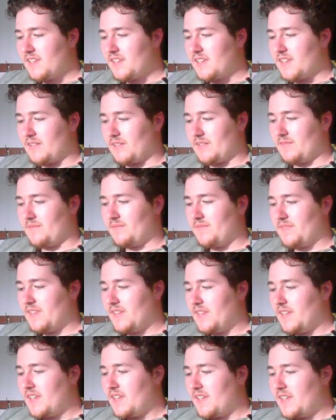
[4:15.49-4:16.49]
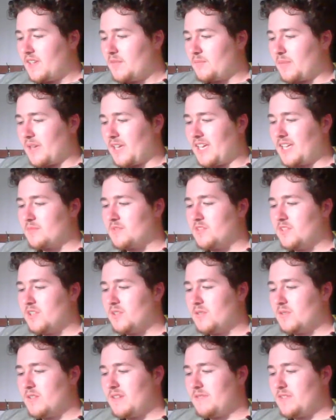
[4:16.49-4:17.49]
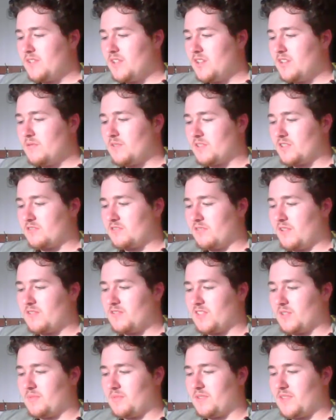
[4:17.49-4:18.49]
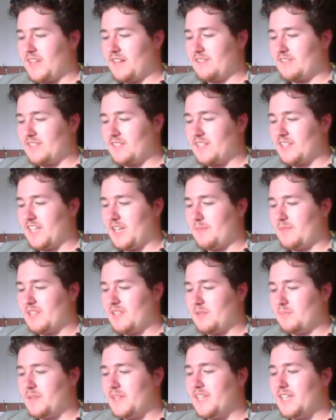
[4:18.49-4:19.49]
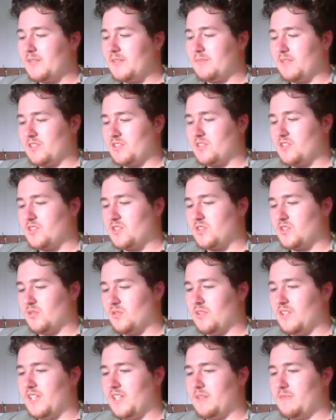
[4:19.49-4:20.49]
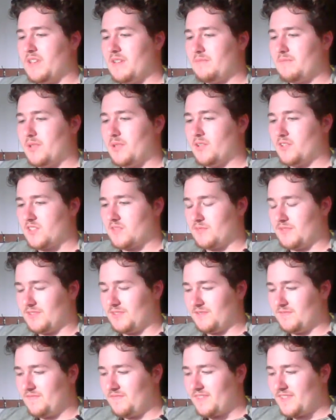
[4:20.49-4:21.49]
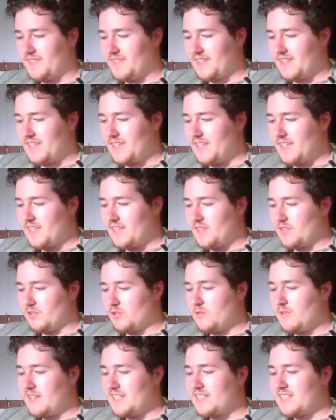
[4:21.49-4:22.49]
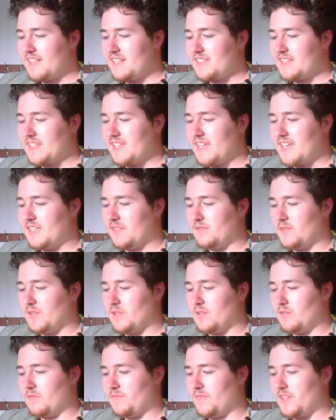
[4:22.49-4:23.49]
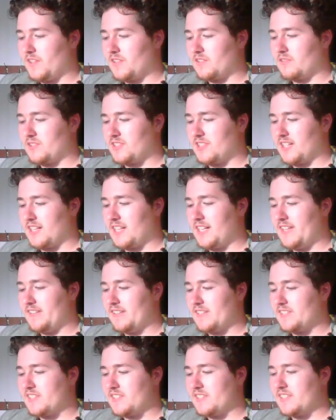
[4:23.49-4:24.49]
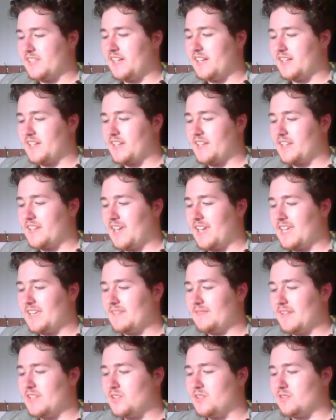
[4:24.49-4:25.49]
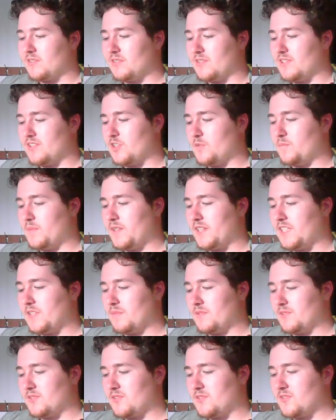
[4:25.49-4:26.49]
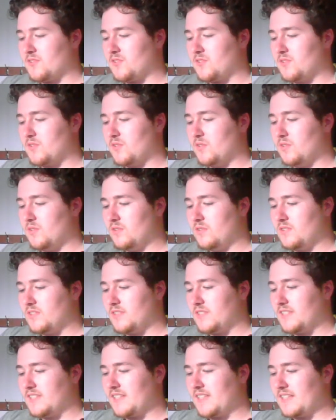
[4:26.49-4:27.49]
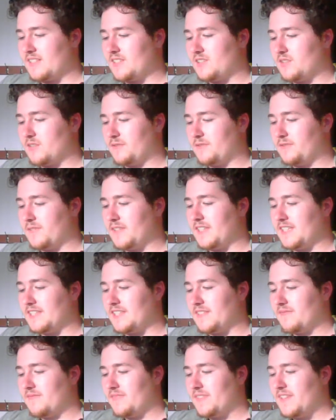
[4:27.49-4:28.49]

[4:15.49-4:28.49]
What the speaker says: Anyway, perhaps no one will ever know what grows up there, as climbing the peak must surely be impossible. Your quest lies ahead of you. Across the clearing is a dark cave entrance. You pick up your sword and get to your feet.